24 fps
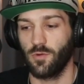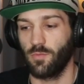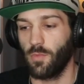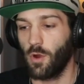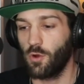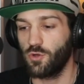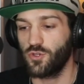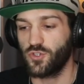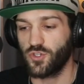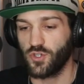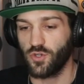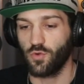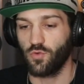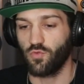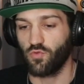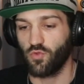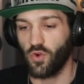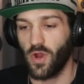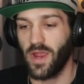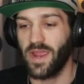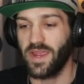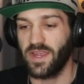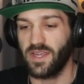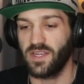Emotional
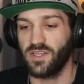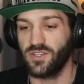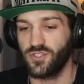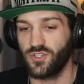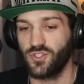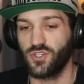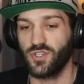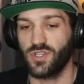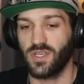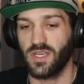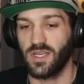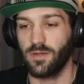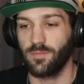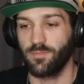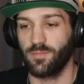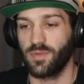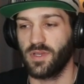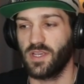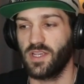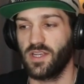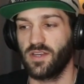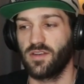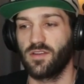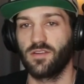rage can
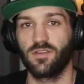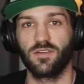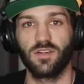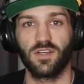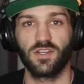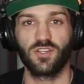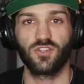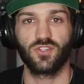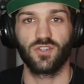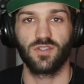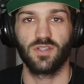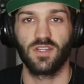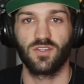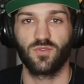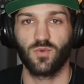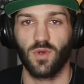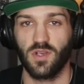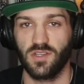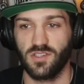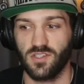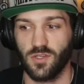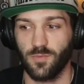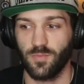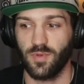be an addiction. That's
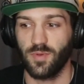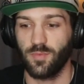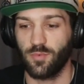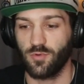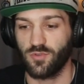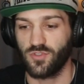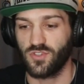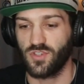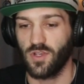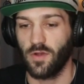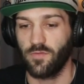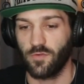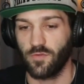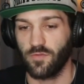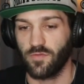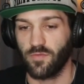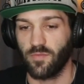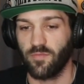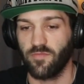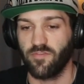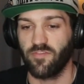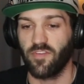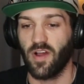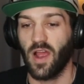why some people suffer
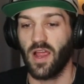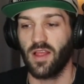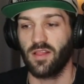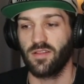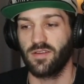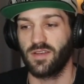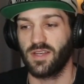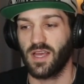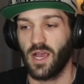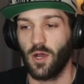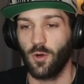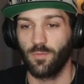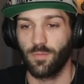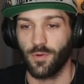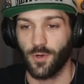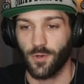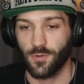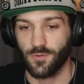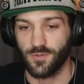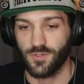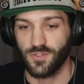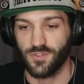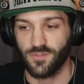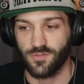from violent
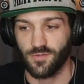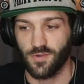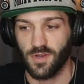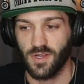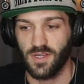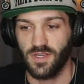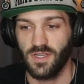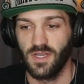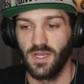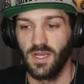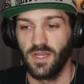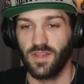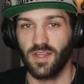outbursts, right?